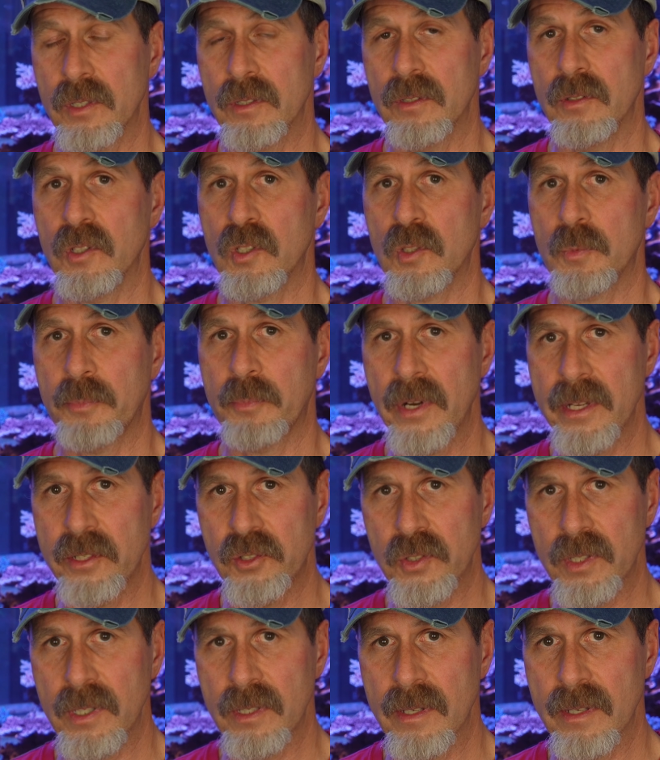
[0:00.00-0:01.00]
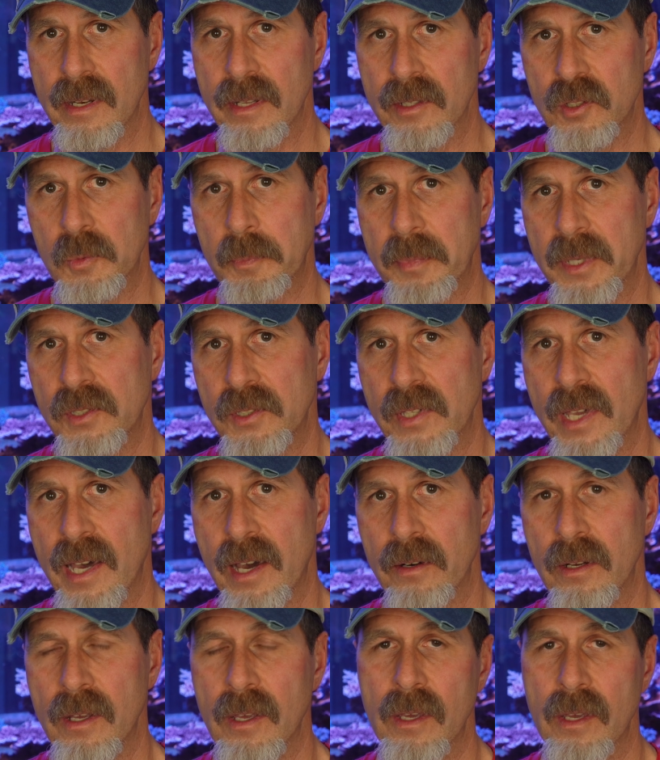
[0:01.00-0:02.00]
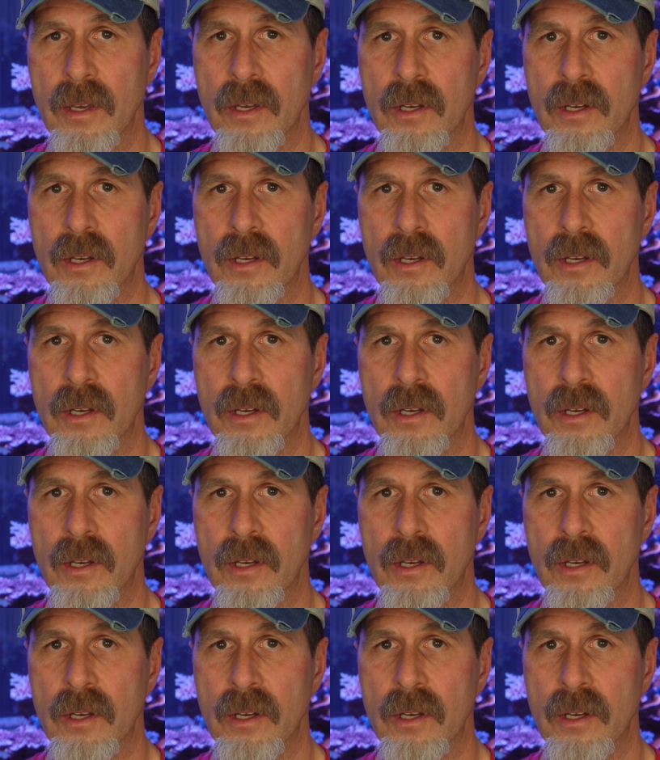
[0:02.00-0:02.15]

into the spreadsheet, and it spits out